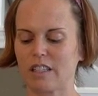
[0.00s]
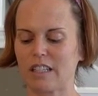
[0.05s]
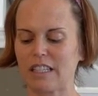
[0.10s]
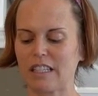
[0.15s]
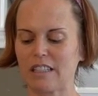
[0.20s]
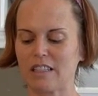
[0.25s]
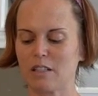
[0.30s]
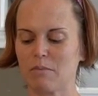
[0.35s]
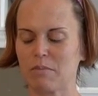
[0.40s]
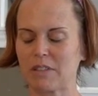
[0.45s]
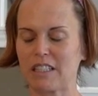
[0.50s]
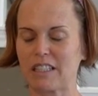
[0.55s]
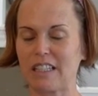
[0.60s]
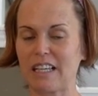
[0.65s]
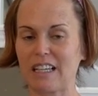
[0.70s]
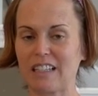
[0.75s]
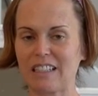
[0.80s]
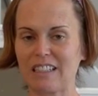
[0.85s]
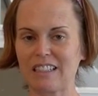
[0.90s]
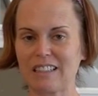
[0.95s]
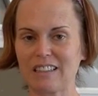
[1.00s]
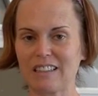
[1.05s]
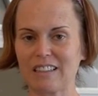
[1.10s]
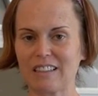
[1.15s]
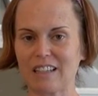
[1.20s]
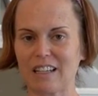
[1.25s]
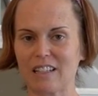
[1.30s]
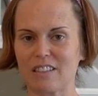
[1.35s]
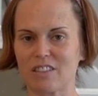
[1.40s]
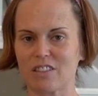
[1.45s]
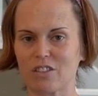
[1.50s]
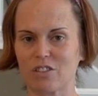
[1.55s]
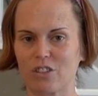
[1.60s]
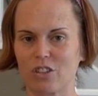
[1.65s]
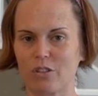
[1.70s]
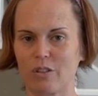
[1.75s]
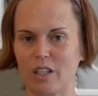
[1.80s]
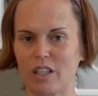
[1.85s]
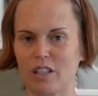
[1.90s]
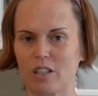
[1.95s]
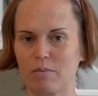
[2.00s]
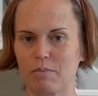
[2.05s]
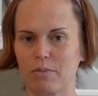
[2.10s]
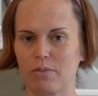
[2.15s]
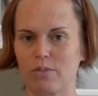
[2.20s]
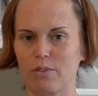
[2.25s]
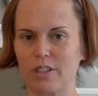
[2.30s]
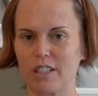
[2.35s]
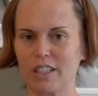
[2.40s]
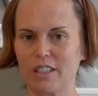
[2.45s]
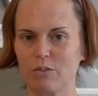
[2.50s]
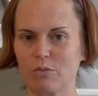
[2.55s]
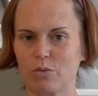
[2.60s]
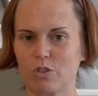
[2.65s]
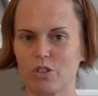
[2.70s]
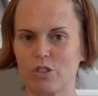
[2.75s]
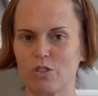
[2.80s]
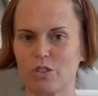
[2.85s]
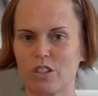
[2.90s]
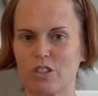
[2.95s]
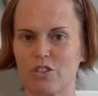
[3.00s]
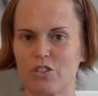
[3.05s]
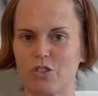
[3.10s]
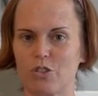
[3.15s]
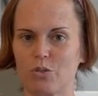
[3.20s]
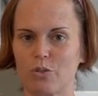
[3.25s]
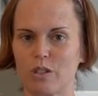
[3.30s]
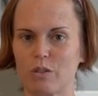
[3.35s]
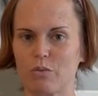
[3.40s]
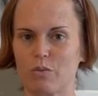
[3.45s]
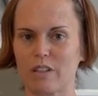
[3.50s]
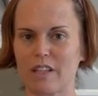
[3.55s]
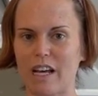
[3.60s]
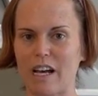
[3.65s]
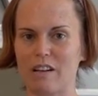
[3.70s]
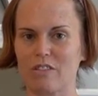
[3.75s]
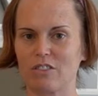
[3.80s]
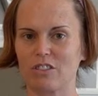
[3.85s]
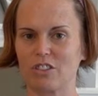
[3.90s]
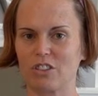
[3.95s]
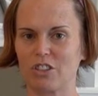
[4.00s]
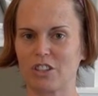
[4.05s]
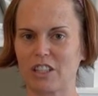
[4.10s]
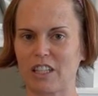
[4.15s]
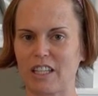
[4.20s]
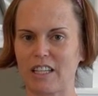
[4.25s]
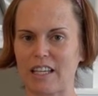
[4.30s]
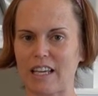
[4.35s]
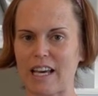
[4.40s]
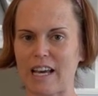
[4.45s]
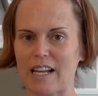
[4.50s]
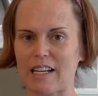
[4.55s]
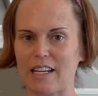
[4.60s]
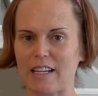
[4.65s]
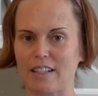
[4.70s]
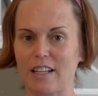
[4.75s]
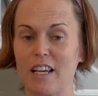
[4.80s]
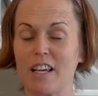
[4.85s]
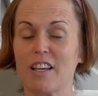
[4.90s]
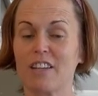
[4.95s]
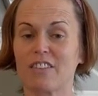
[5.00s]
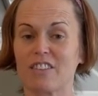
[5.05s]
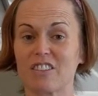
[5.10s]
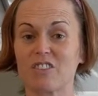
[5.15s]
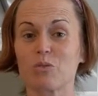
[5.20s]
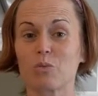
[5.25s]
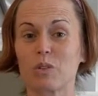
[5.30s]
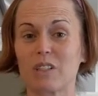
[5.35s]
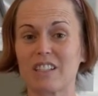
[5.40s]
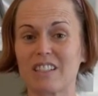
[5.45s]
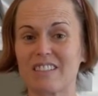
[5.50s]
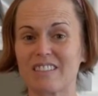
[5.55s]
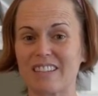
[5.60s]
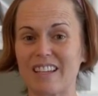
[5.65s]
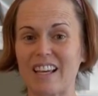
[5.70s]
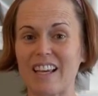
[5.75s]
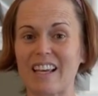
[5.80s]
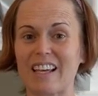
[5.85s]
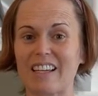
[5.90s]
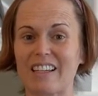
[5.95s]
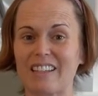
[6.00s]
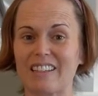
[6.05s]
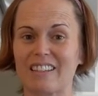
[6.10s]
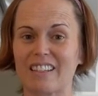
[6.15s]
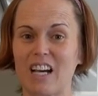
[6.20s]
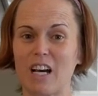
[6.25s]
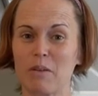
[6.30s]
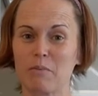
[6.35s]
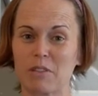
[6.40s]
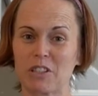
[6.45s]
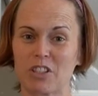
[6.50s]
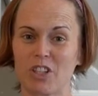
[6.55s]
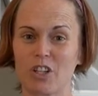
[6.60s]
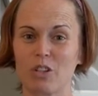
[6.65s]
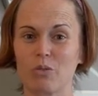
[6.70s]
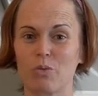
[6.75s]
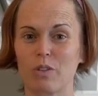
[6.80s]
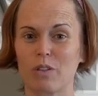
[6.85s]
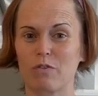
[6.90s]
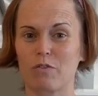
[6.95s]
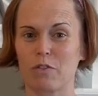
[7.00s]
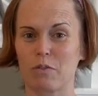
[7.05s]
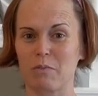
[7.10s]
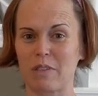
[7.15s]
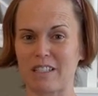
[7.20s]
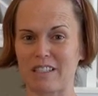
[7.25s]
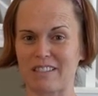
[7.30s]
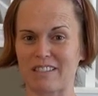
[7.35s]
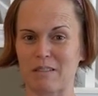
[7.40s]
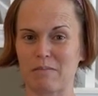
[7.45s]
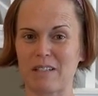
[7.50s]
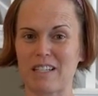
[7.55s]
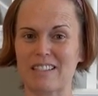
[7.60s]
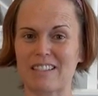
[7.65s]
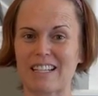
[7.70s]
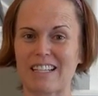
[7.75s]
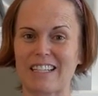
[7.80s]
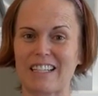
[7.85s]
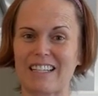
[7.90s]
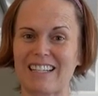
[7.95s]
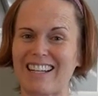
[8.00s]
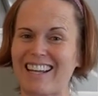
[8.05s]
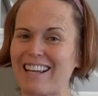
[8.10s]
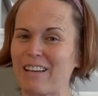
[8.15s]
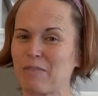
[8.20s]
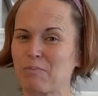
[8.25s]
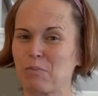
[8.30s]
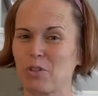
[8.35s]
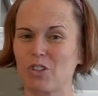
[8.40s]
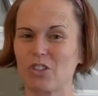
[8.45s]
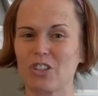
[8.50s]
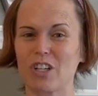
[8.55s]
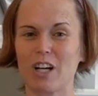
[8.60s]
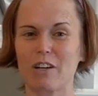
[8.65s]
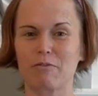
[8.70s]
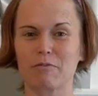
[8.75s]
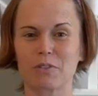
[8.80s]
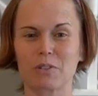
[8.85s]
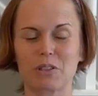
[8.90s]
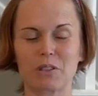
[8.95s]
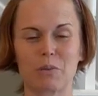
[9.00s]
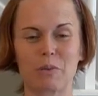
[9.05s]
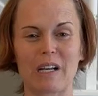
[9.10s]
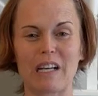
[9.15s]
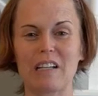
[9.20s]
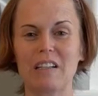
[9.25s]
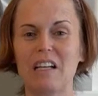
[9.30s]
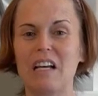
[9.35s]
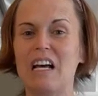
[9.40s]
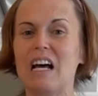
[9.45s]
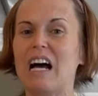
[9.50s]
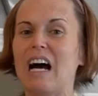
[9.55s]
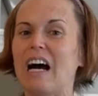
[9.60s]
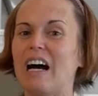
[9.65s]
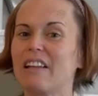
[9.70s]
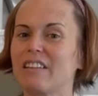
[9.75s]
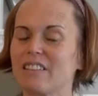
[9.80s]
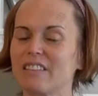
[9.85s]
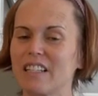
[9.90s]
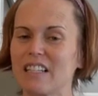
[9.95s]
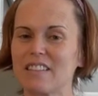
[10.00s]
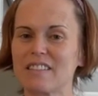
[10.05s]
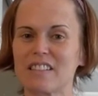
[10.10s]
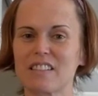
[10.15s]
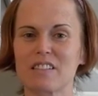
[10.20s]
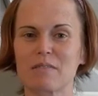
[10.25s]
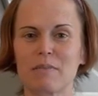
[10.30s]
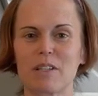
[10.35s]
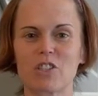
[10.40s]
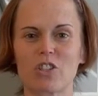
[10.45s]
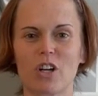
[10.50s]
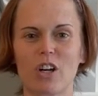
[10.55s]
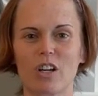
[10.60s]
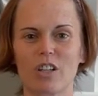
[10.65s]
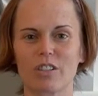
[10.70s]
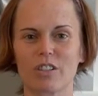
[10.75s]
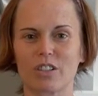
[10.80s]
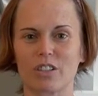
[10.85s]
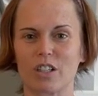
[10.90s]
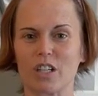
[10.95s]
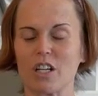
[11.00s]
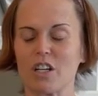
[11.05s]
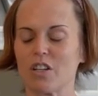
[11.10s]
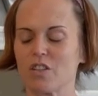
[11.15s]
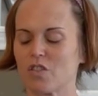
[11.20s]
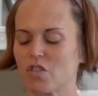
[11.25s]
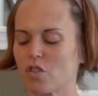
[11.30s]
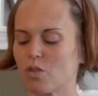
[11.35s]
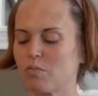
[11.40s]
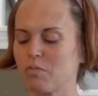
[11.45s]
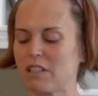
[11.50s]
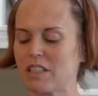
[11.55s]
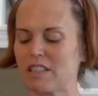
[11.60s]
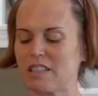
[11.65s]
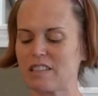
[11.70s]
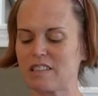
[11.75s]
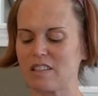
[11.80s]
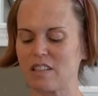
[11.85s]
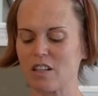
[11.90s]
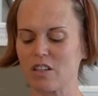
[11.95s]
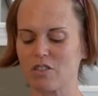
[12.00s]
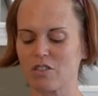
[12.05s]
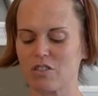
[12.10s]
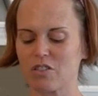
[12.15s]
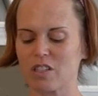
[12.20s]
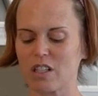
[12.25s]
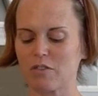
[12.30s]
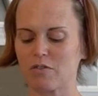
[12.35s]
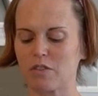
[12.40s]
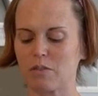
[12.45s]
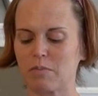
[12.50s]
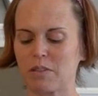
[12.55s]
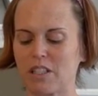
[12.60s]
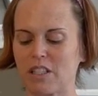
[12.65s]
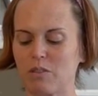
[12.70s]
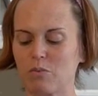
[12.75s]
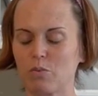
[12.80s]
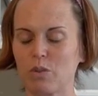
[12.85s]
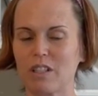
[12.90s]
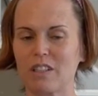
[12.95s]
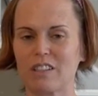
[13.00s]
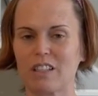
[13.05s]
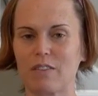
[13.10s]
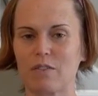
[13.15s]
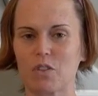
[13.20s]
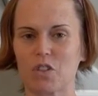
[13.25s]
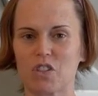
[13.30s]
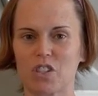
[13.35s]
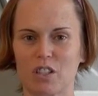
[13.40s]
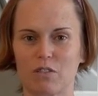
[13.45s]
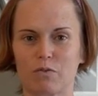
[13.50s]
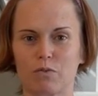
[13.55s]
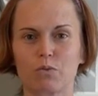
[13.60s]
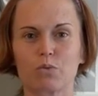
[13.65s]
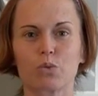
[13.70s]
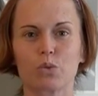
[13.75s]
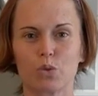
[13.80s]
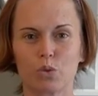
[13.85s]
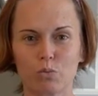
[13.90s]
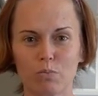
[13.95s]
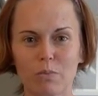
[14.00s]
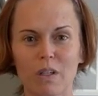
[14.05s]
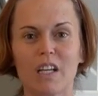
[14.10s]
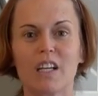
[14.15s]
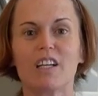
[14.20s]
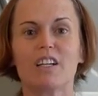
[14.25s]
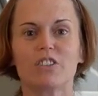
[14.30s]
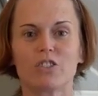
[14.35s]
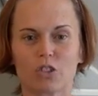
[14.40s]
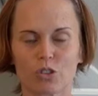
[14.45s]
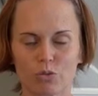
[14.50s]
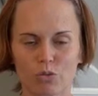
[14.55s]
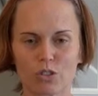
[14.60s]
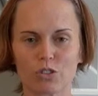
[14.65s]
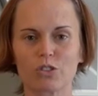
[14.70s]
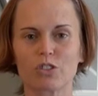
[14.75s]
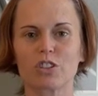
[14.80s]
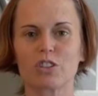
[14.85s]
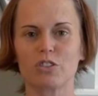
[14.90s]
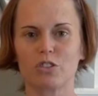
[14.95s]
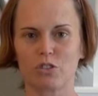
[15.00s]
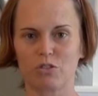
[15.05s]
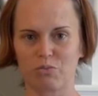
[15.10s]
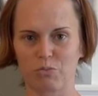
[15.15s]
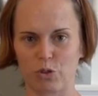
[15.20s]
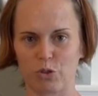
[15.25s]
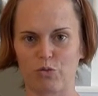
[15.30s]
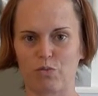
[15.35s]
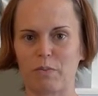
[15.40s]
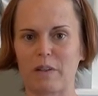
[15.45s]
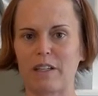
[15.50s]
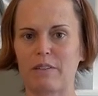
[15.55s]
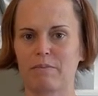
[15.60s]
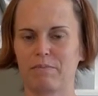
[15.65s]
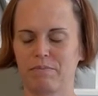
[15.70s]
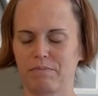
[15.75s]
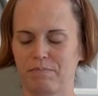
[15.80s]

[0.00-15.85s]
in the beginning until you hit a point where you can do it without looking at it. This one is a come and go one for me. Some days I can pull it off really well. Other days it's much harder. So be easy on yourself to begin with. Give yourself room to learn a new movement.